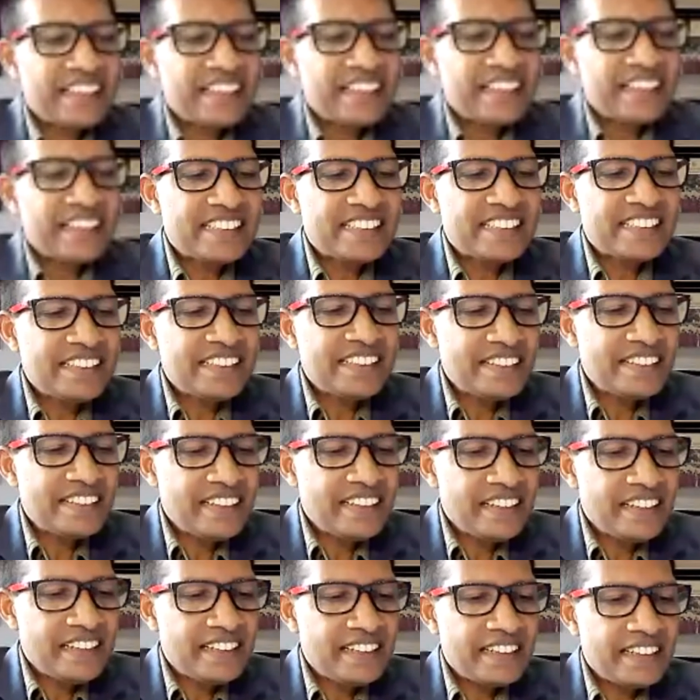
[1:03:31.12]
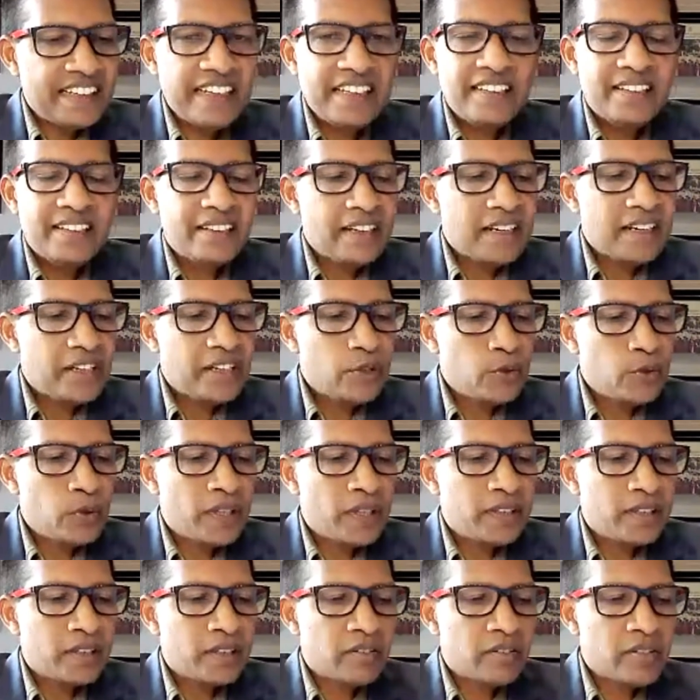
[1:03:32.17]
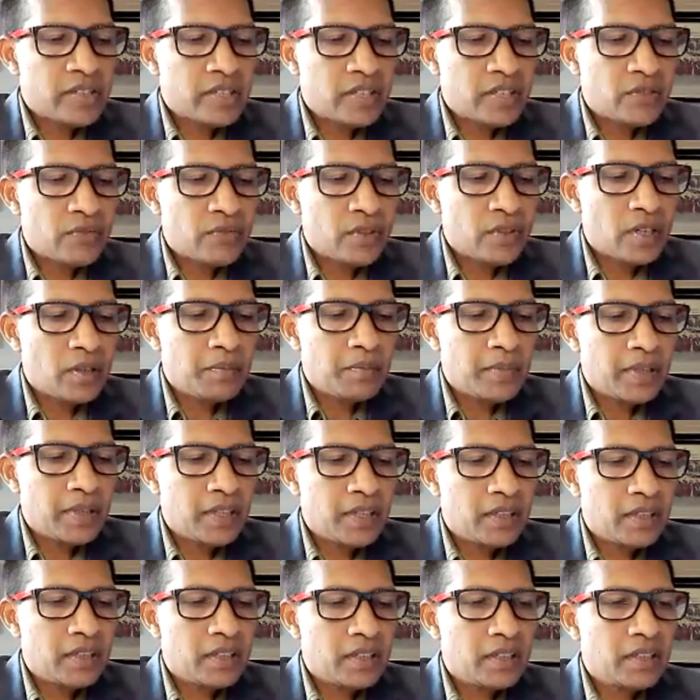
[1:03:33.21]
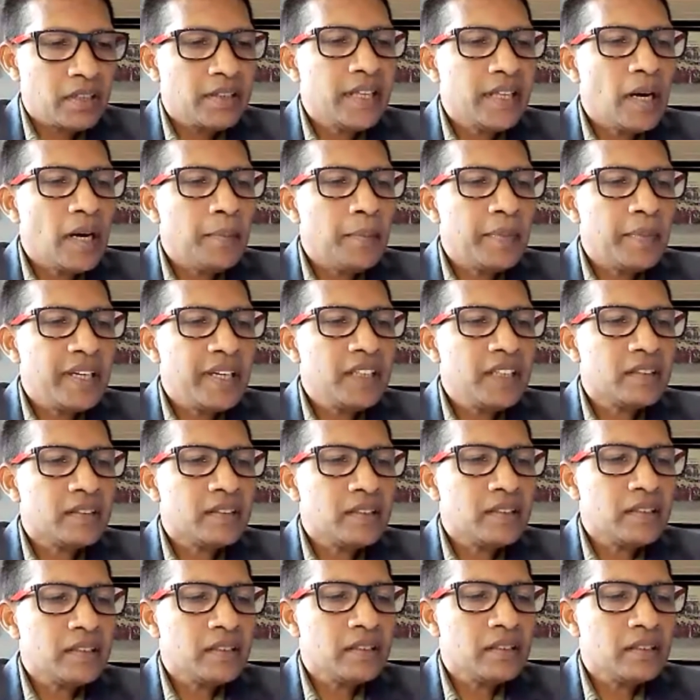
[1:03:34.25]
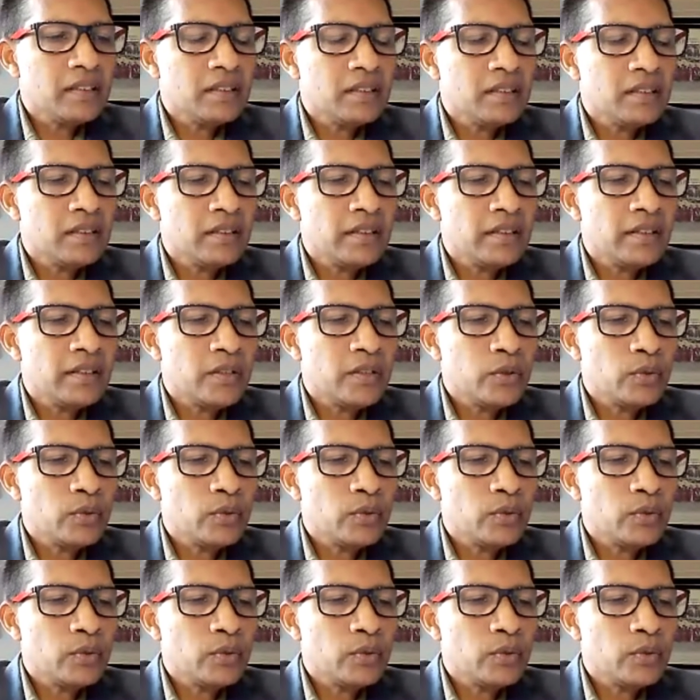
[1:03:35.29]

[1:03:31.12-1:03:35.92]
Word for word: So then again, there are two other questions from uh, Damit uh,